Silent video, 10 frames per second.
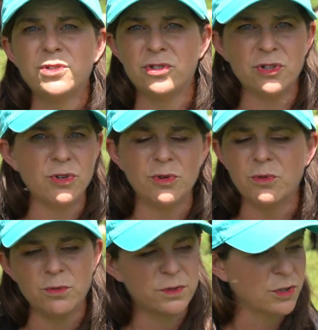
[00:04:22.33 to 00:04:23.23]

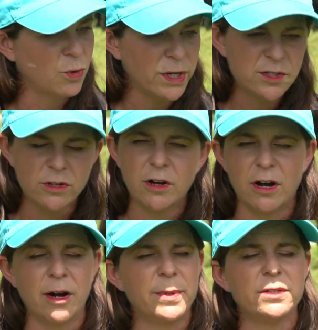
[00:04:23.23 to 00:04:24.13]
to sequester
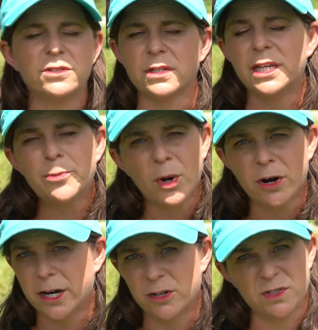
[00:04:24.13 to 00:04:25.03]
carbon, to keep our
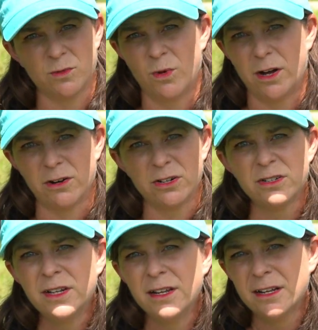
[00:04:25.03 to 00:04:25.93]
airs and water
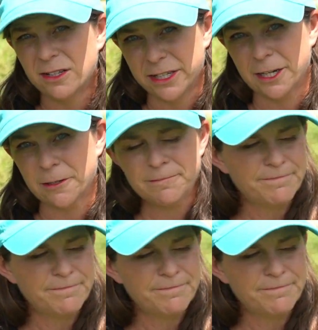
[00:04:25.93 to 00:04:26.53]
cleaner.